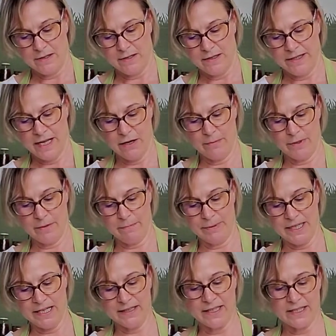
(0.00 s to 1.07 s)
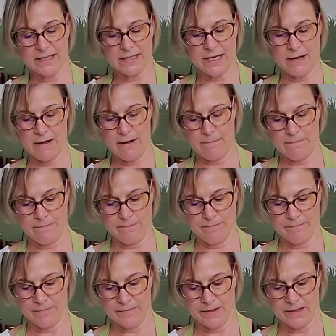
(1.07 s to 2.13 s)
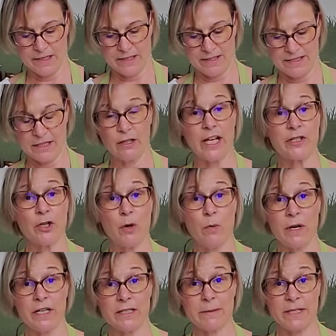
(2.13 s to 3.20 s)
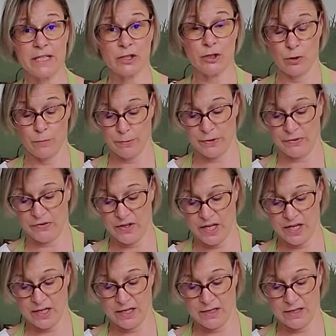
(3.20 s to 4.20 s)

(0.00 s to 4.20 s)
Now I'm gonna blend this up. I don't want it to be super thick,